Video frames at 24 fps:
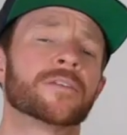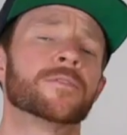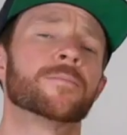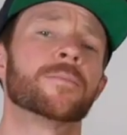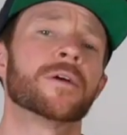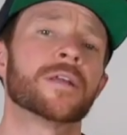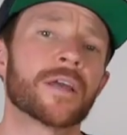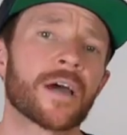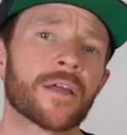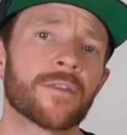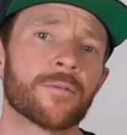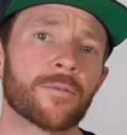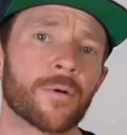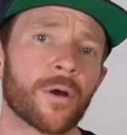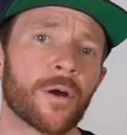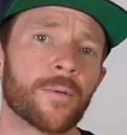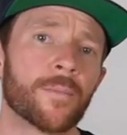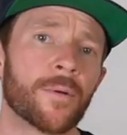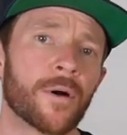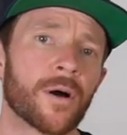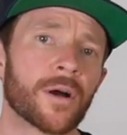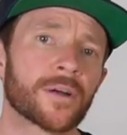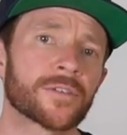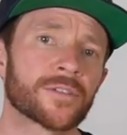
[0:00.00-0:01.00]
to many other
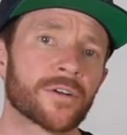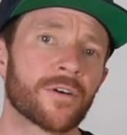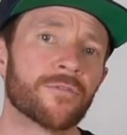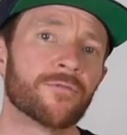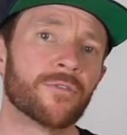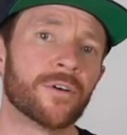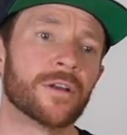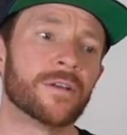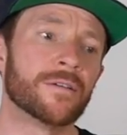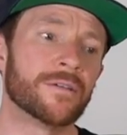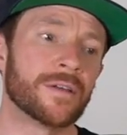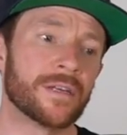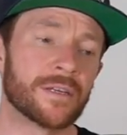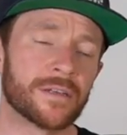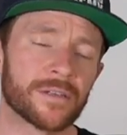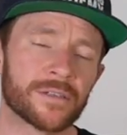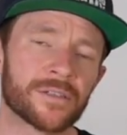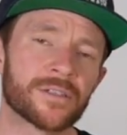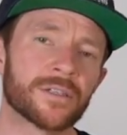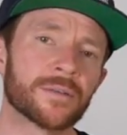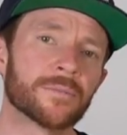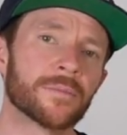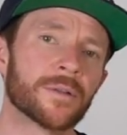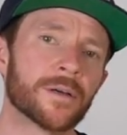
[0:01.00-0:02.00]
road bikes I've ridden in a
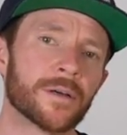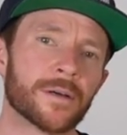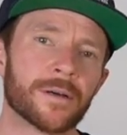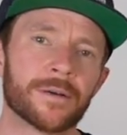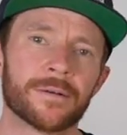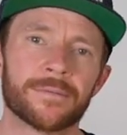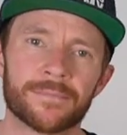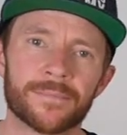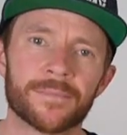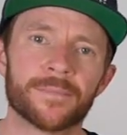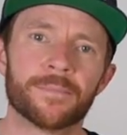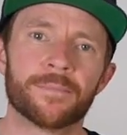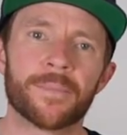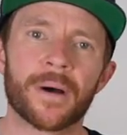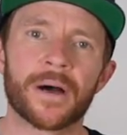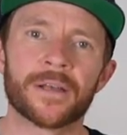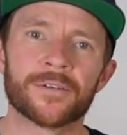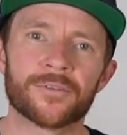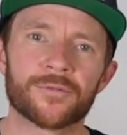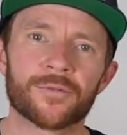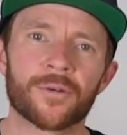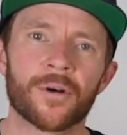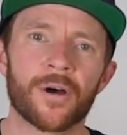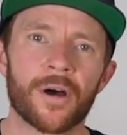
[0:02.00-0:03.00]
similar
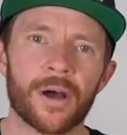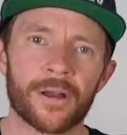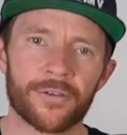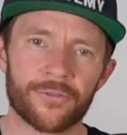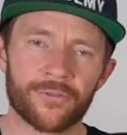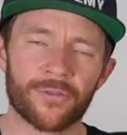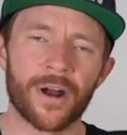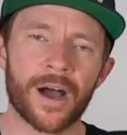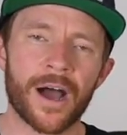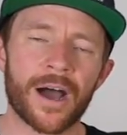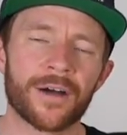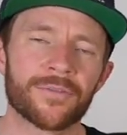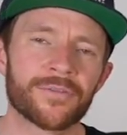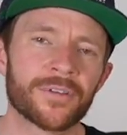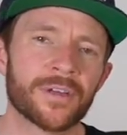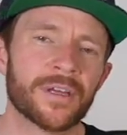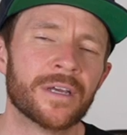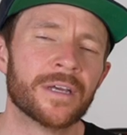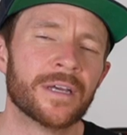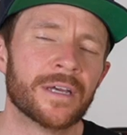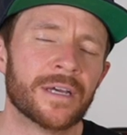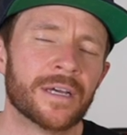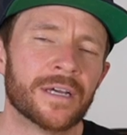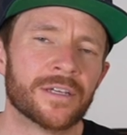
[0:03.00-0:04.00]
bunch ride draft
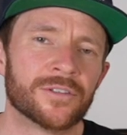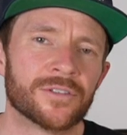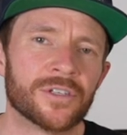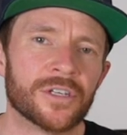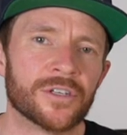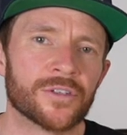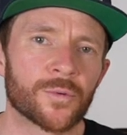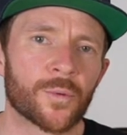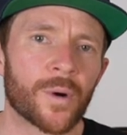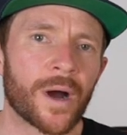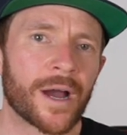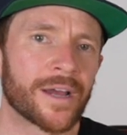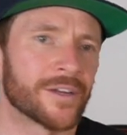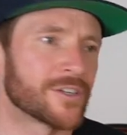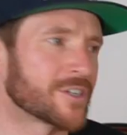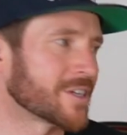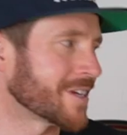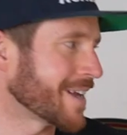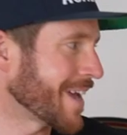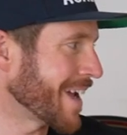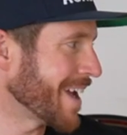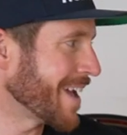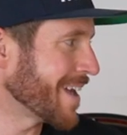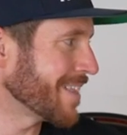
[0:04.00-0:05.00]

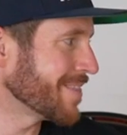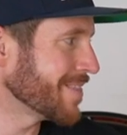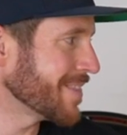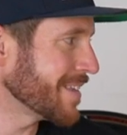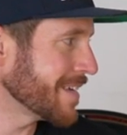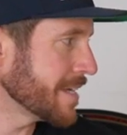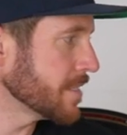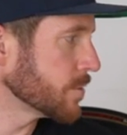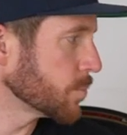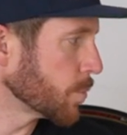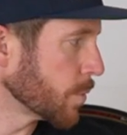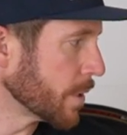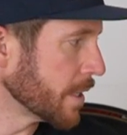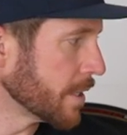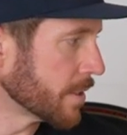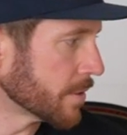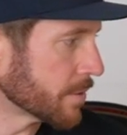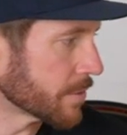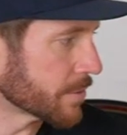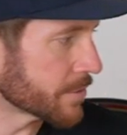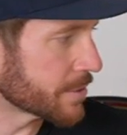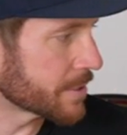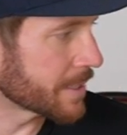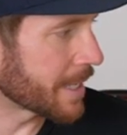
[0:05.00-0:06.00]
situation. And these
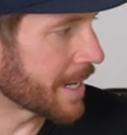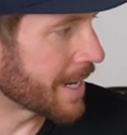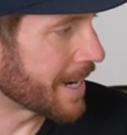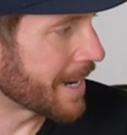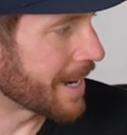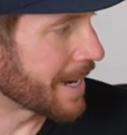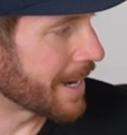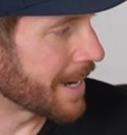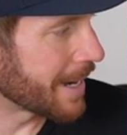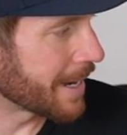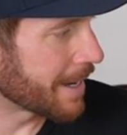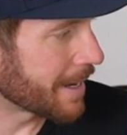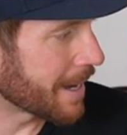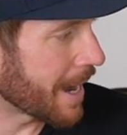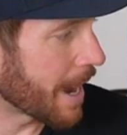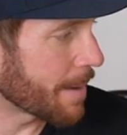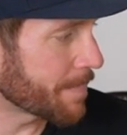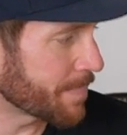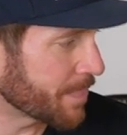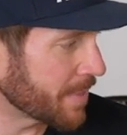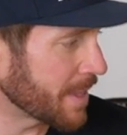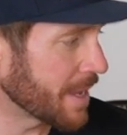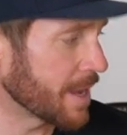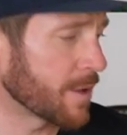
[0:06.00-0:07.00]
wheels are
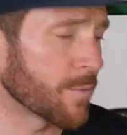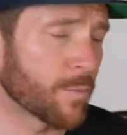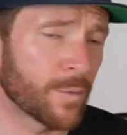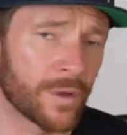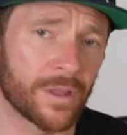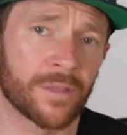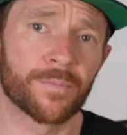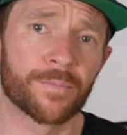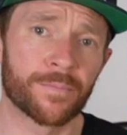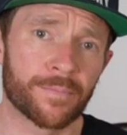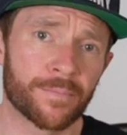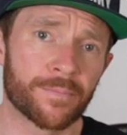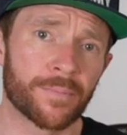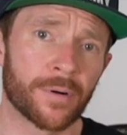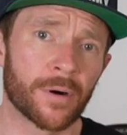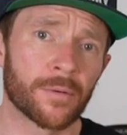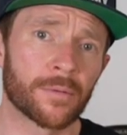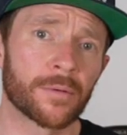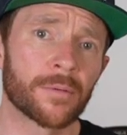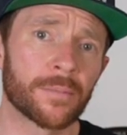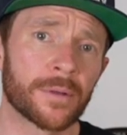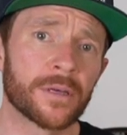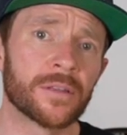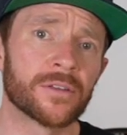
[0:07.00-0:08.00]
up there with
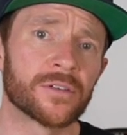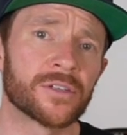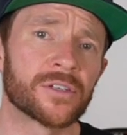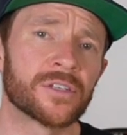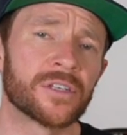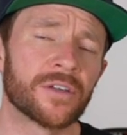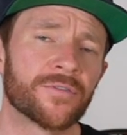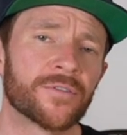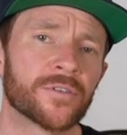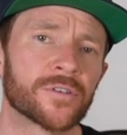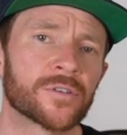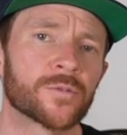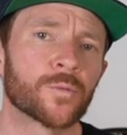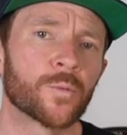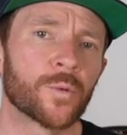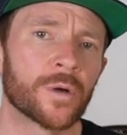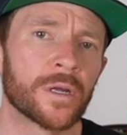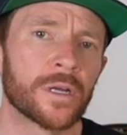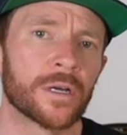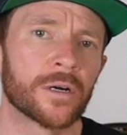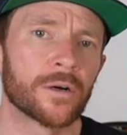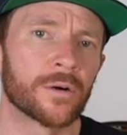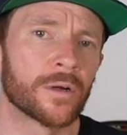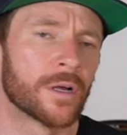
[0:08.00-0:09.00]
probably the stiffest
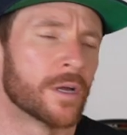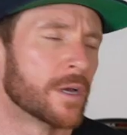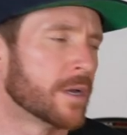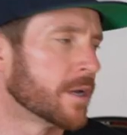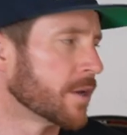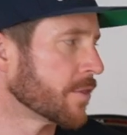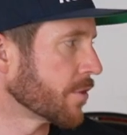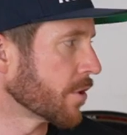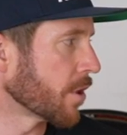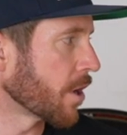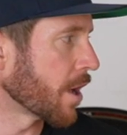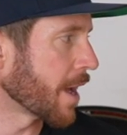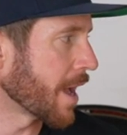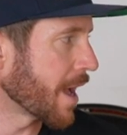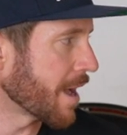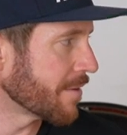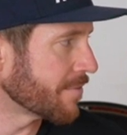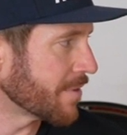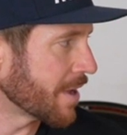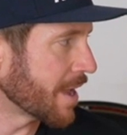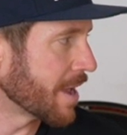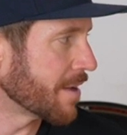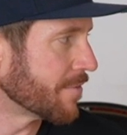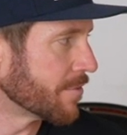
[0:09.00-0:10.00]
wheel that I
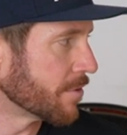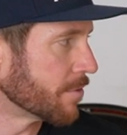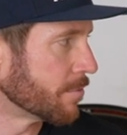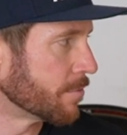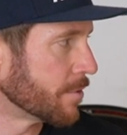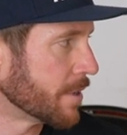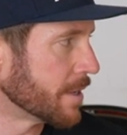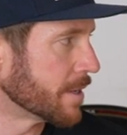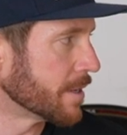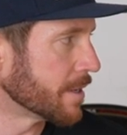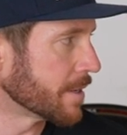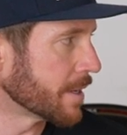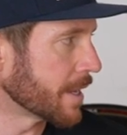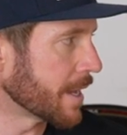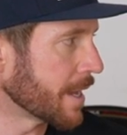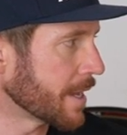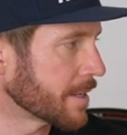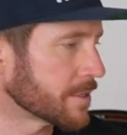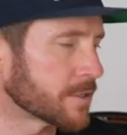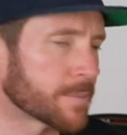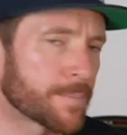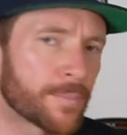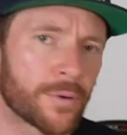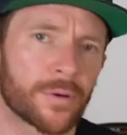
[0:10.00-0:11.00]
have ever ridden.
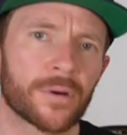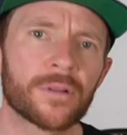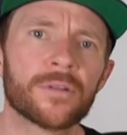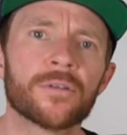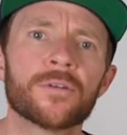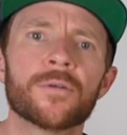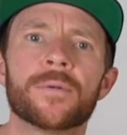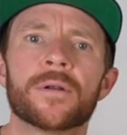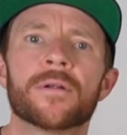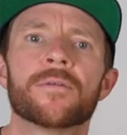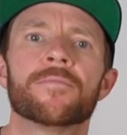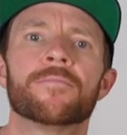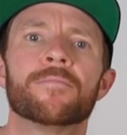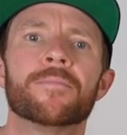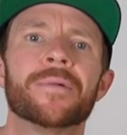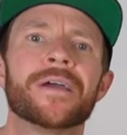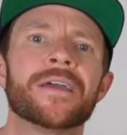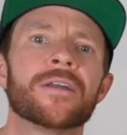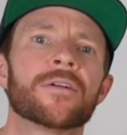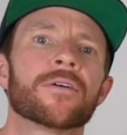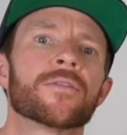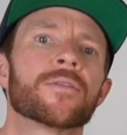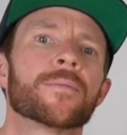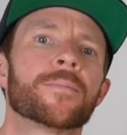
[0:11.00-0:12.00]
And to put a little bit of
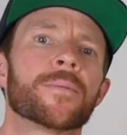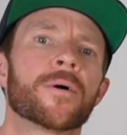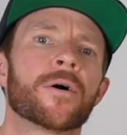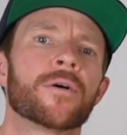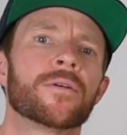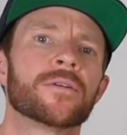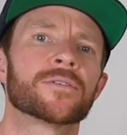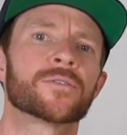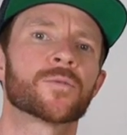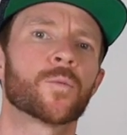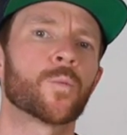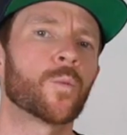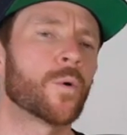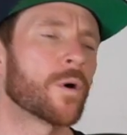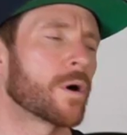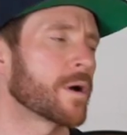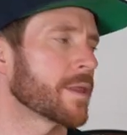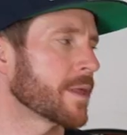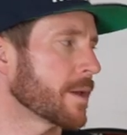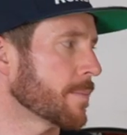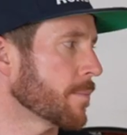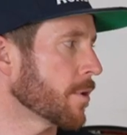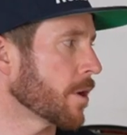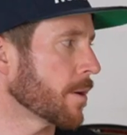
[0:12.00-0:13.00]
meat on the bone as to why
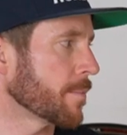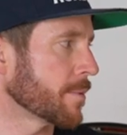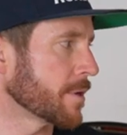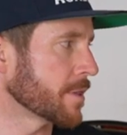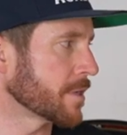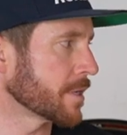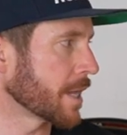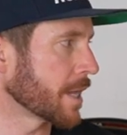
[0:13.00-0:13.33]
that might be the